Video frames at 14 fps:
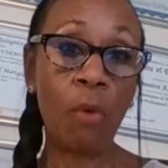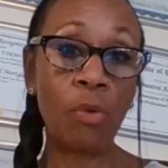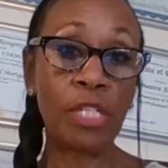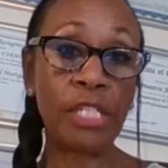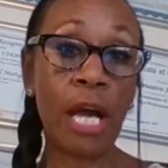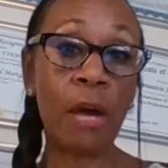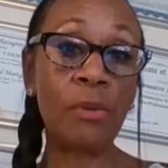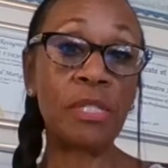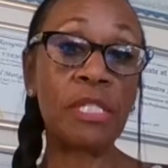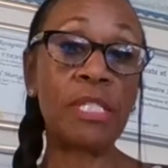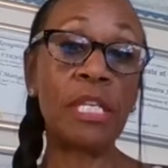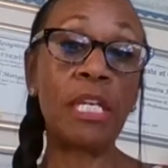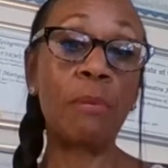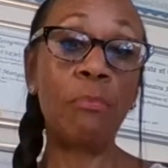which I
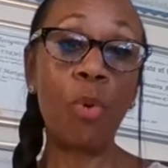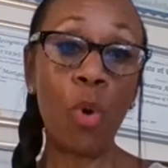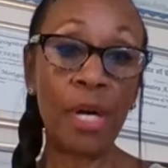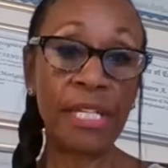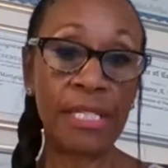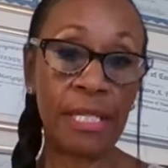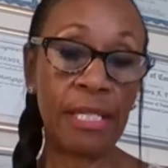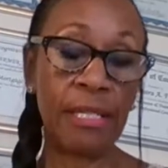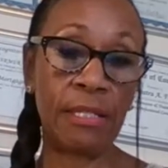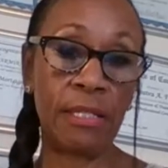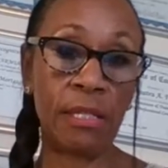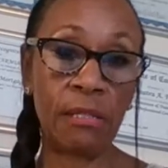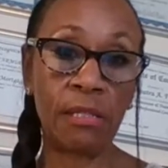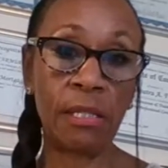was then appointed.